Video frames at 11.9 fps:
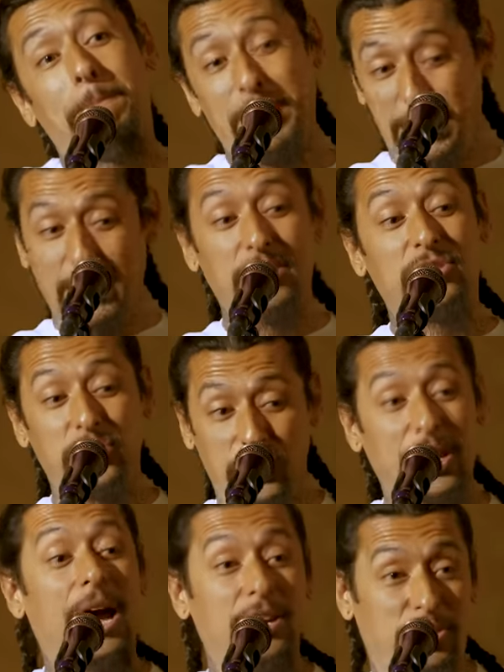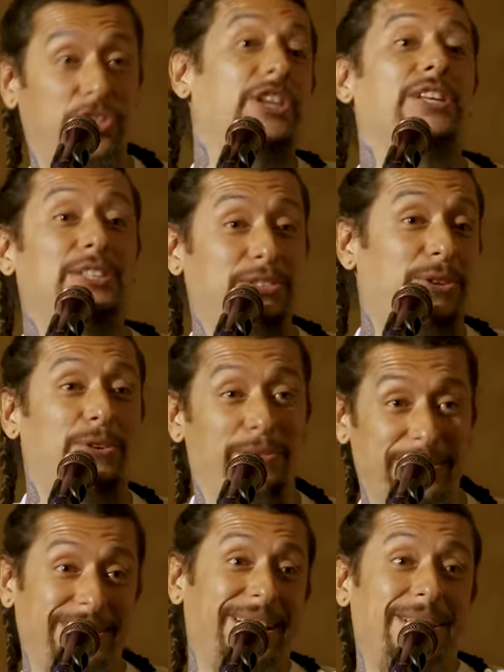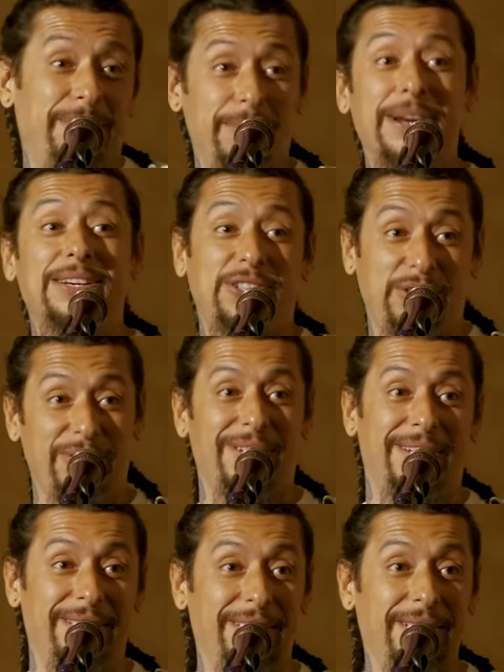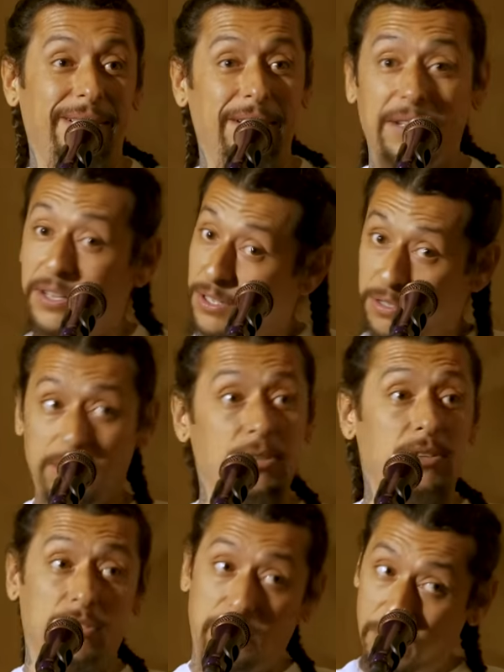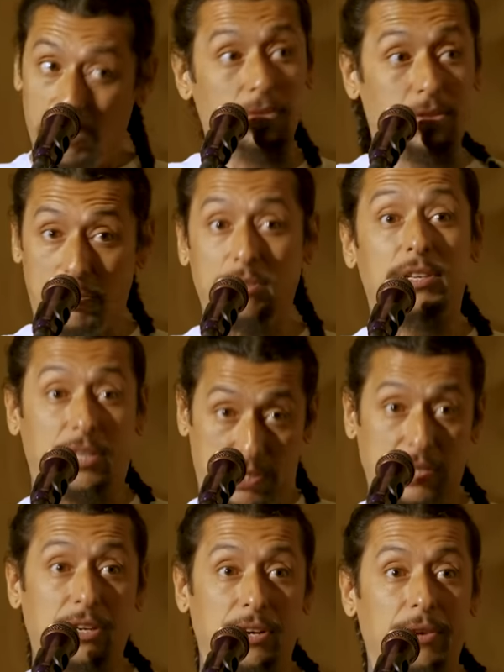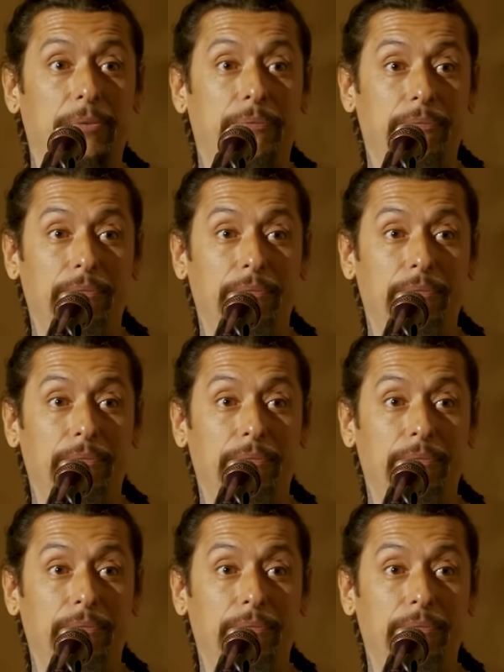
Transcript: because you got shitty service at a restaurant, don't do this here.